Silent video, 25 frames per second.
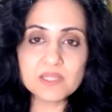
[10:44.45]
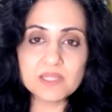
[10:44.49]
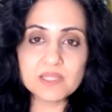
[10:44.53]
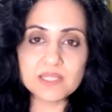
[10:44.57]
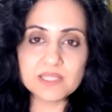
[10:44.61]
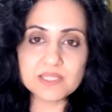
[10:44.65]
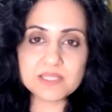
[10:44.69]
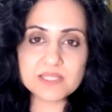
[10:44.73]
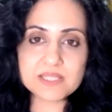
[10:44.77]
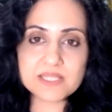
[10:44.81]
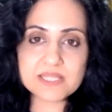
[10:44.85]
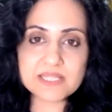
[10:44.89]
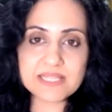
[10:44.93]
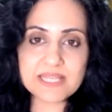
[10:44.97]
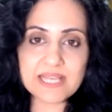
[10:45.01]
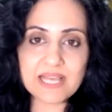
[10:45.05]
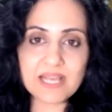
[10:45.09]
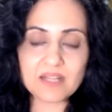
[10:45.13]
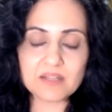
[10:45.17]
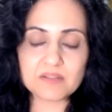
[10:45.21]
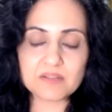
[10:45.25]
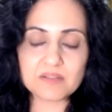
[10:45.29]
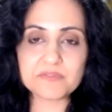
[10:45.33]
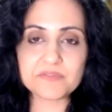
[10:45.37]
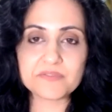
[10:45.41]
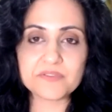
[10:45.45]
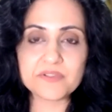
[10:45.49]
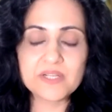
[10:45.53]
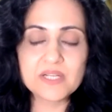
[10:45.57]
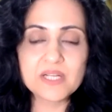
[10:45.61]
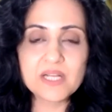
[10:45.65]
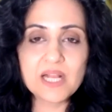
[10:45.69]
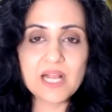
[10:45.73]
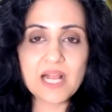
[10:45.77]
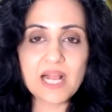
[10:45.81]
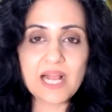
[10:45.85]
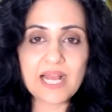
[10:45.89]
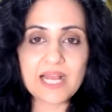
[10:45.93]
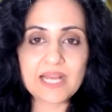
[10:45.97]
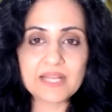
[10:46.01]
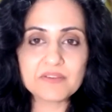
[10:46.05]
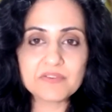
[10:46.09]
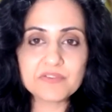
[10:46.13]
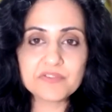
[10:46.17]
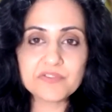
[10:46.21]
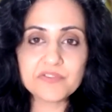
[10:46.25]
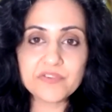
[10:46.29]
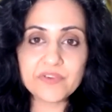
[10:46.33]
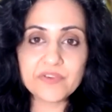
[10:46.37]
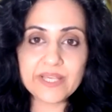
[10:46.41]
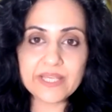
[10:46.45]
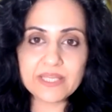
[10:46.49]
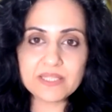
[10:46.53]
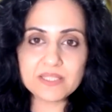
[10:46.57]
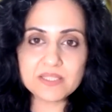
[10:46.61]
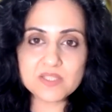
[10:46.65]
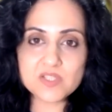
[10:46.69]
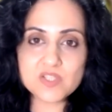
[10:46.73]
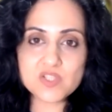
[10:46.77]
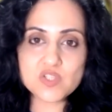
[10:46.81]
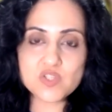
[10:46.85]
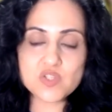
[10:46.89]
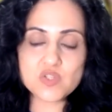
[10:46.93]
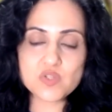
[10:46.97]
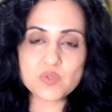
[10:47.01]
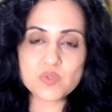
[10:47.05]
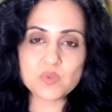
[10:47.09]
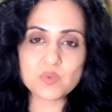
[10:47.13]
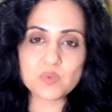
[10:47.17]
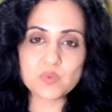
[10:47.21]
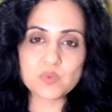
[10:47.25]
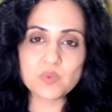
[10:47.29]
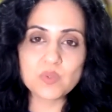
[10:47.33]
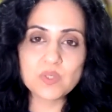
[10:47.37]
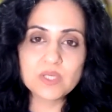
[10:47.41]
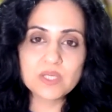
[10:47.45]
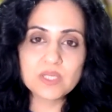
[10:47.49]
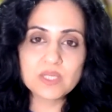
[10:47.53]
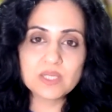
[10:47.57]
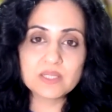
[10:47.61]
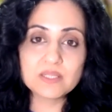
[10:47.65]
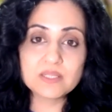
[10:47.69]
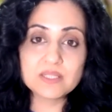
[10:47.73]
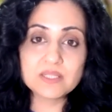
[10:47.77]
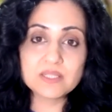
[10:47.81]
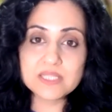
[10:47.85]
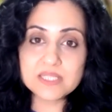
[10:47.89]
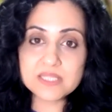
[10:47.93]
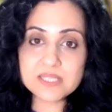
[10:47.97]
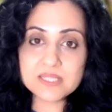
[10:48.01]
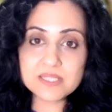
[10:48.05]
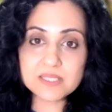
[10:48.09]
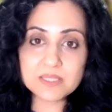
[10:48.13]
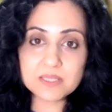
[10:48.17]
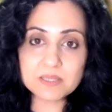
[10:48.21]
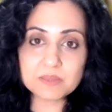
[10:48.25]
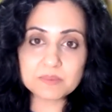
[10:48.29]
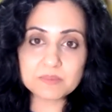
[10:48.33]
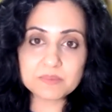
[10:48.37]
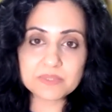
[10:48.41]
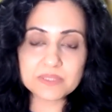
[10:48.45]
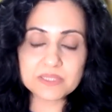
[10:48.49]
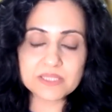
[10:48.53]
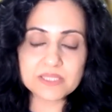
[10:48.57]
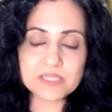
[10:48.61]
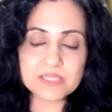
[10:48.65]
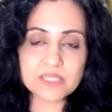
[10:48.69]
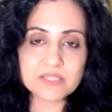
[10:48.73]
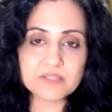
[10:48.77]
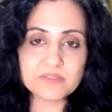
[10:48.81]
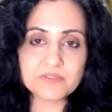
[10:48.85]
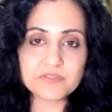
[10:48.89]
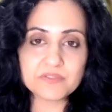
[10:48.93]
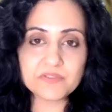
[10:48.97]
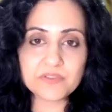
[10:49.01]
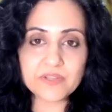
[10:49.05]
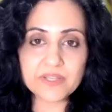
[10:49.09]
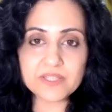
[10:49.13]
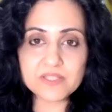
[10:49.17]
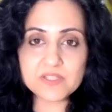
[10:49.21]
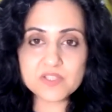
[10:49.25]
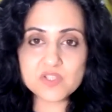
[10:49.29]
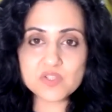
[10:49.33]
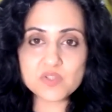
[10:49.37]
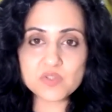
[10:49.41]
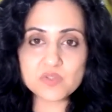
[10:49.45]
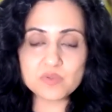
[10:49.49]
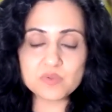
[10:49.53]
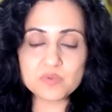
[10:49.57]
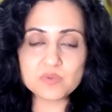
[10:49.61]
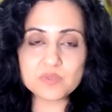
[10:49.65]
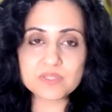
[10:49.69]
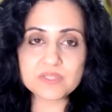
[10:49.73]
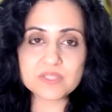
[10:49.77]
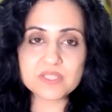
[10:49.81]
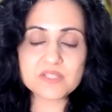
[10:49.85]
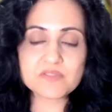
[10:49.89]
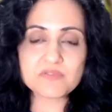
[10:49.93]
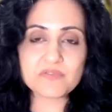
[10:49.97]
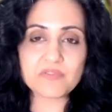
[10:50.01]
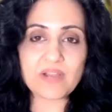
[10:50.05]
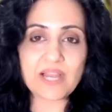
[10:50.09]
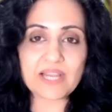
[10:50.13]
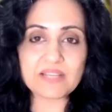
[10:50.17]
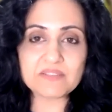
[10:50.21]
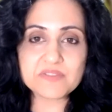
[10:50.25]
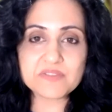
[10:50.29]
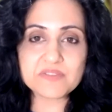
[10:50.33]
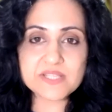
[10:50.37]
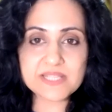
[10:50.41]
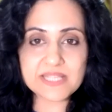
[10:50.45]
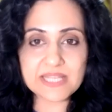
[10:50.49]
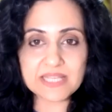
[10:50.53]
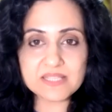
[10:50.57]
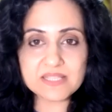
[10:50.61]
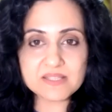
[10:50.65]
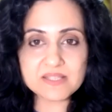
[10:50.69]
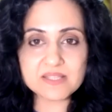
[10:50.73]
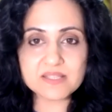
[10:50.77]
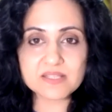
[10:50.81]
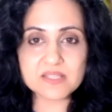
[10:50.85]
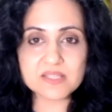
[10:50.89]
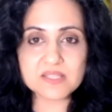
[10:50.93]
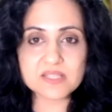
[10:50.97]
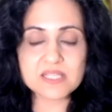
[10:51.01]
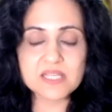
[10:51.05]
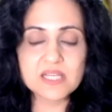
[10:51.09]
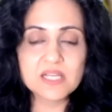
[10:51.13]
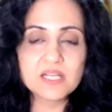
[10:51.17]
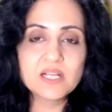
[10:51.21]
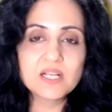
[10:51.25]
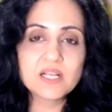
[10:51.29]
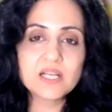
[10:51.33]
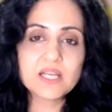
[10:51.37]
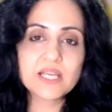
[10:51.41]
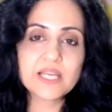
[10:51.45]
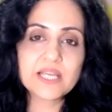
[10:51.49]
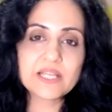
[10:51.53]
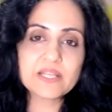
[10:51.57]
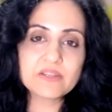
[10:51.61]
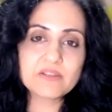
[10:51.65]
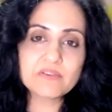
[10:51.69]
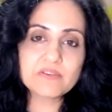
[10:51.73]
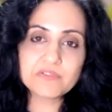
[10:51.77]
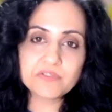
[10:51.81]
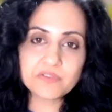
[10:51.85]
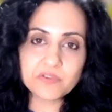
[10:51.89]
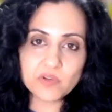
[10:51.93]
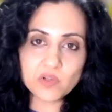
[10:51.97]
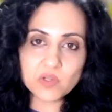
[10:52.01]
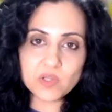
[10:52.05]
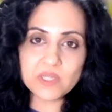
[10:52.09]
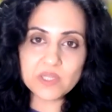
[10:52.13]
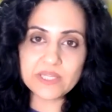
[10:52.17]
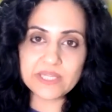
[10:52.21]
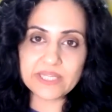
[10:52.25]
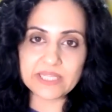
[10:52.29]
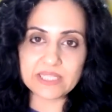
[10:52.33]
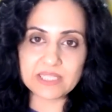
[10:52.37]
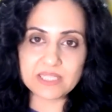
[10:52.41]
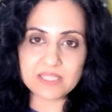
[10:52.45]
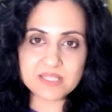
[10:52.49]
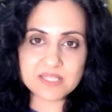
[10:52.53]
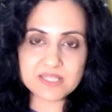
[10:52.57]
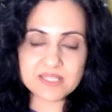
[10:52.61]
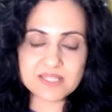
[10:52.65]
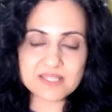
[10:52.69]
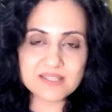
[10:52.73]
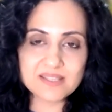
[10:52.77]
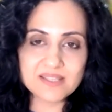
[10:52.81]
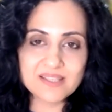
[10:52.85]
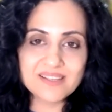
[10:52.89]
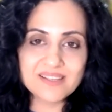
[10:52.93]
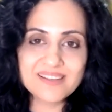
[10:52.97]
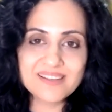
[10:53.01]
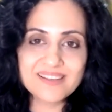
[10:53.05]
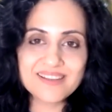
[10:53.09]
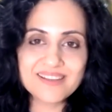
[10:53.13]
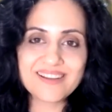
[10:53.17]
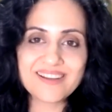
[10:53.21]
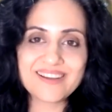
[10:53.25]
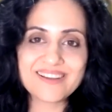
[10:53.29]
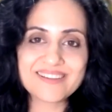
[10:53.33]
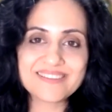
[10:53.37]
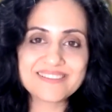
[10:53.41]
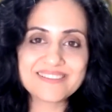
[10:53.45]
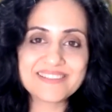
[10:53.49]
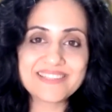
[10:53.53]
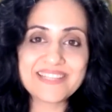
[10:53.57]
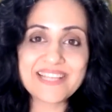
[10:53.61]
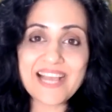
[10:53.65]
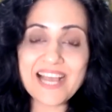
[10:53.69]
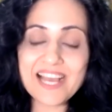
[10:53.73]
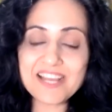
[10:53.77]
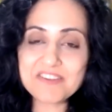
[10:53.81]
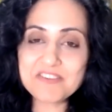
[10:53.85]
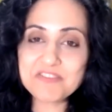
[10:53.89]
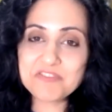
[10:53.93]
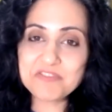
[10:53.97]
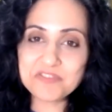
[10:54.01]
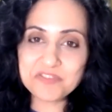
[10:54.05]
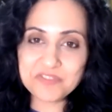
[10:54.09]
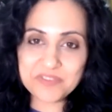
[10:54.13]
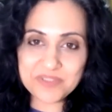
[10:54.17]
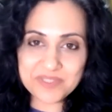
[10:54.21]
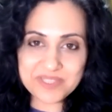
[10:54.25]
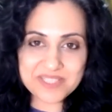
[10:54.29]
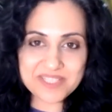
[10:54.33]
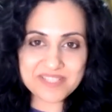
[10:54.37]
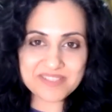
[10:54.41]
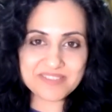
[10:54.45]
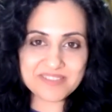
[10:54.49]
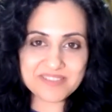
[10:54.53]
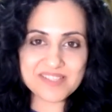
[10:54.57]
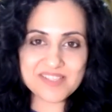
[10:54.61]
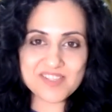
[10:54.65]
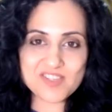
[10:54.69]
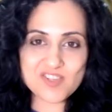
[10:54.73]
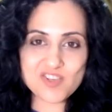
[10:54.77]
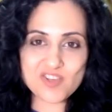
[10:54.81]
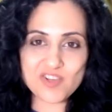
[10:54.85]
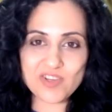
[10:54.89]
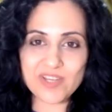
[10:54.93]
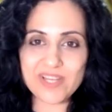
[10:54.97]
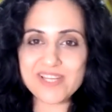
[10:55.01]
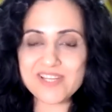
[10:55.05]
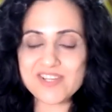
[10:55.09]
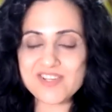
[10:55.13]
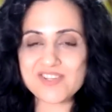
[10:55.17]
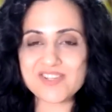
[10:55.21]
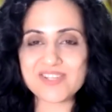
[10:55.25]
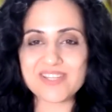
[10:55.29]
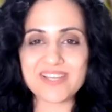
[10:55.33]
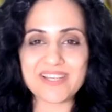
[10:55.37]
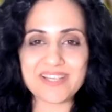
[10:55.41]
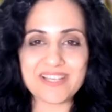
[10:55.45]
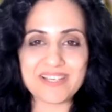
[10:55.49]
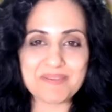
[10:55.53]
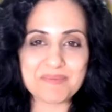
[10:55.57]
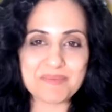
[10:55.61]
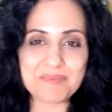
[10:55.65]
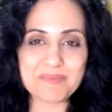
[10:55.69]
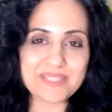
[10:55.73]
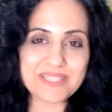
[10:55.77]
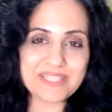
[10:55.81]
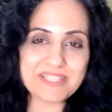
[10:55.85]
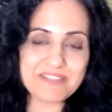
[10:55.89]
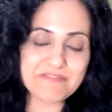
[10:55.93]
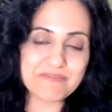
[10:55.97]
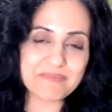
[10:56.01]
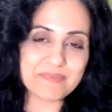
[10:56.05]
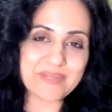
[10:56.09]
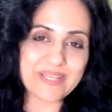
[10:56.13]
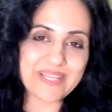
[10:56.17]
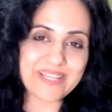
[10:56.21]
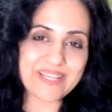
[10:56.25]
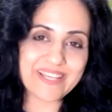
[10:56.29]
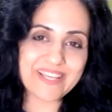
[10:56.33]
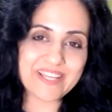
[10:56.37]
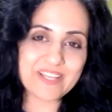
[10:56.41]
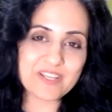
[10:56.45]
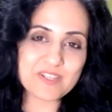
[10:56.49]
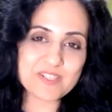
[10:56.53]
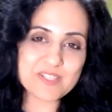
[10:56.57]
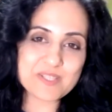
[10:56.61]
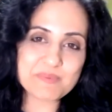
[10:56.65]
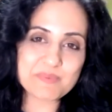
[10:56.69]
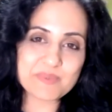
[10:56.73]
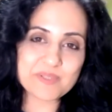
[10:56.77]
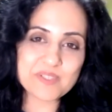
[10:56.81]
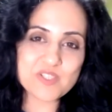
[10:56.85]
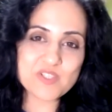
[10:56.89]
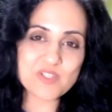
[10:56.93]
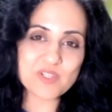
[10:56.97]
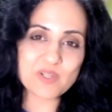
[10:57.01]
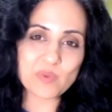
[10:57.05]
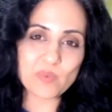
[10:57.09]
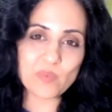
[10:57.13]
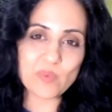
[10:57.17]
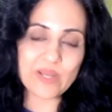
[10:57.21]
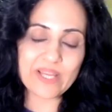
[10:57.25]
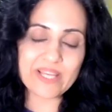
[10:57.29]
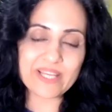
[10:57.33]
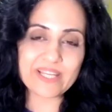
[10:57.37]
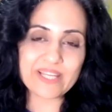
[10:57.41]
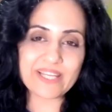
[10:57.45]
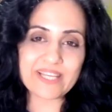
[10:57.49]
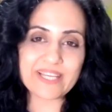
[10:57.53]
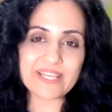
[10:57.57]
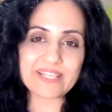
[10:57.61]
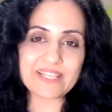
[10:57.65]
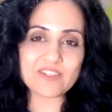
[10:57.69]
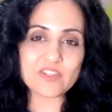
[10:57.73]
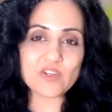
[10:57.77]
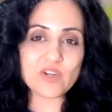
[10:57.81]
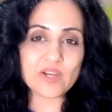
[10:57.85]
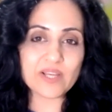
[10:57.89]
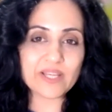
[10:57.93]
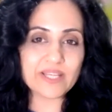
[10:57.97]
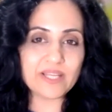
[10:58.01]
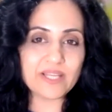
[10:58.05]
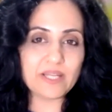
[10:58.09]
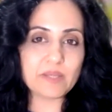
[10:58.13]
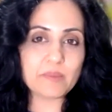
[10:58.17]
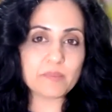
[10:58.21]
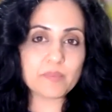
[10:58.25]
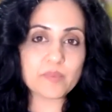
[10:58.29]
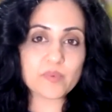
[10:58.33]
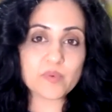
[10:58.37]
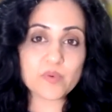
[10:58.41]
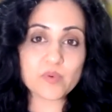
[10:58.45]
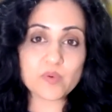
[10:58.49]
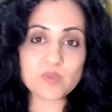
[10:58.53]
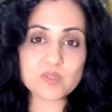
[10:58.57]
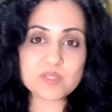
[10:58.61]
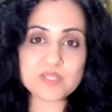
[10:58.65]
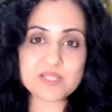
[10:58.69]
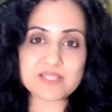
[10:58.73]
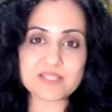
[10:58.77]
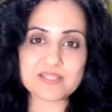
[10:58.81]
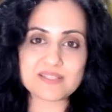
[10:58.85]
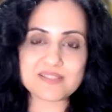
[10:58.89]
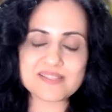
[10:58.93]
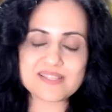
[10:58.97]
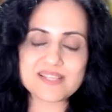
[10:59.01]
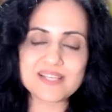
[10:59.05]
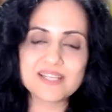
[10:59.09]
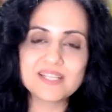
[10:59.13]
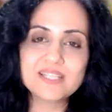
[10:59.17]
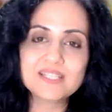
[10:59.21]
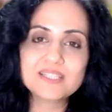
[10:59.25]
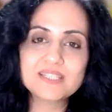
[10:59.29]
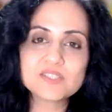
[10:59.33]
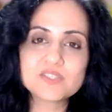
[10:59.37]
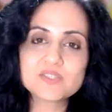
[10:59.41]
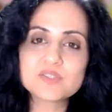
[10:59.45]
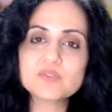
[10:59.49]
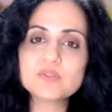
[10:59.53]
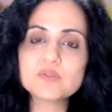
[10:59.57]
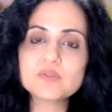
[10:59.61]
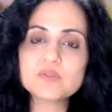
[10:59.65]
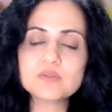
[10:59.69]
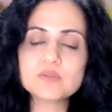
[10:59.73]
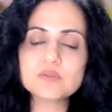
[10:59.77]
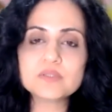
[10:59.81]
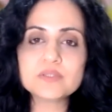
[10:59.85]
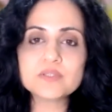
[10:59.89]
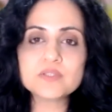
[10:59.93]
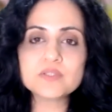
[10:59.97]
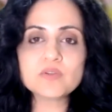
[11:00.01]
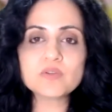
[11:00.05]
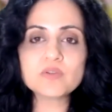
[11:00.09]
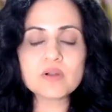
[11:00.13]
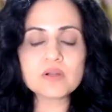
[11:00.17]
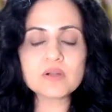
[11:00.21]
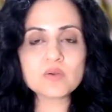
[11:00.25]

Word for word: itself and fails to listen completely, fails to use its five senses in the fullness uh, that filter is changing, believe me, in your spiritual awakening and in your healing process. So, your